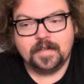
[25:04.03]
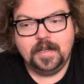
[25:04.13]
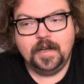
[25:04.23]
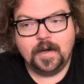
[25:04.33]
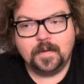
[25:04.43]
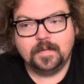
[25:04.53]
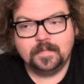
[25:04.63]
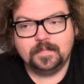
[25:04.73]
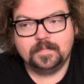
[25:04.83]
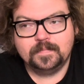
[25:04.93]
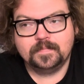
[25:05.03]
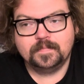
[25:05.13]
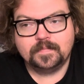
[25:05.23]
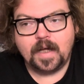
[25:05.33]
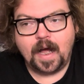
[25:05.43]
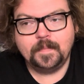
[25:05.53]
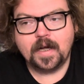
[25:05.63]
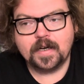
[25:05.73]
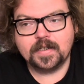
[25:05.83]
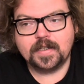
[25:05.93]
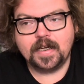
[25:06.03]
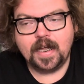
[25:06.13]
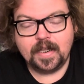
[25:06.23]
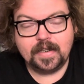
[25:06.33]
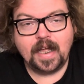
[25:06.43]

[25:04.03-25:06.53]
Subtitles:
you know, I'm not going to say it,